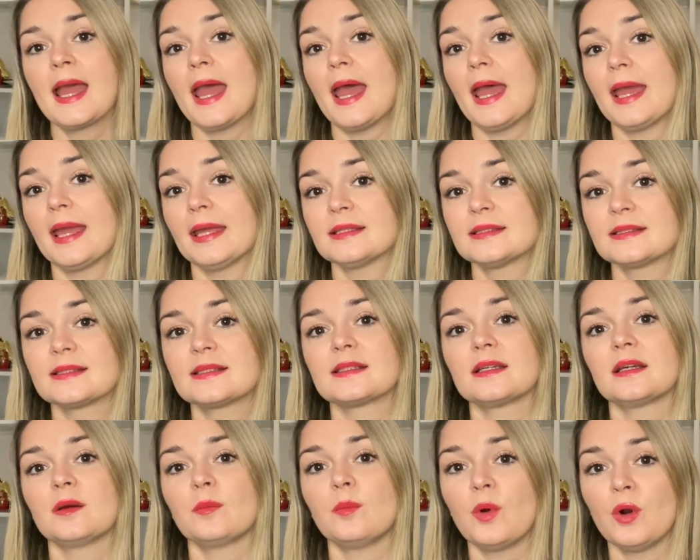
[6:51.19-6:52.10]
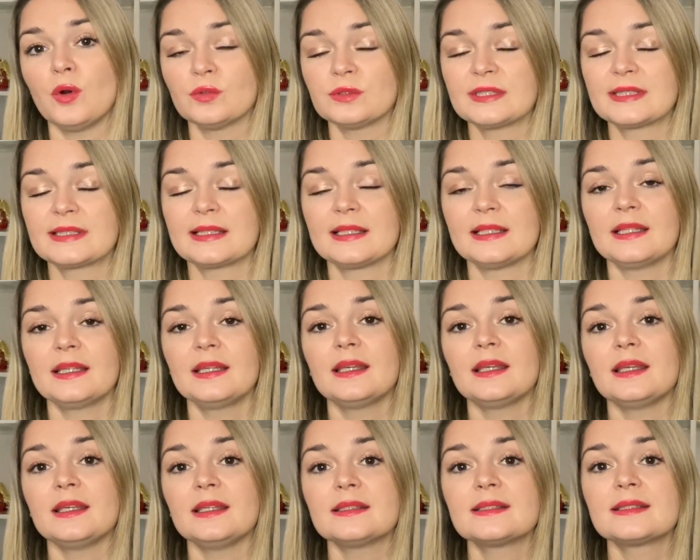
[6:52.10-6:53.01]
and
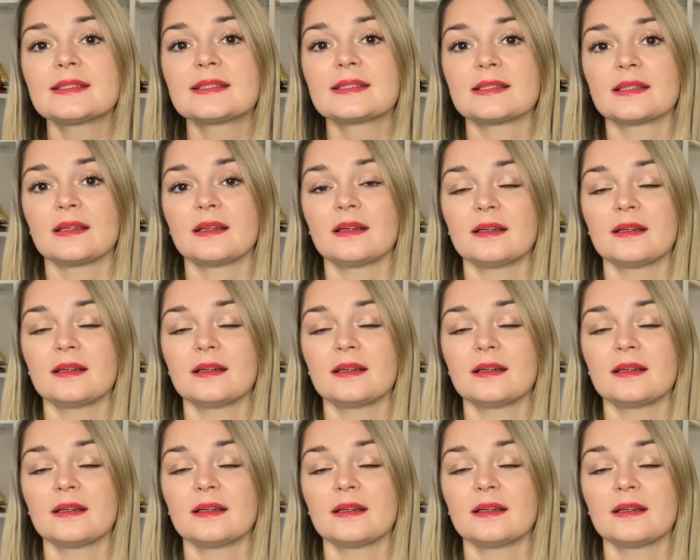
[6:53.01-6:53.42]
mostly it's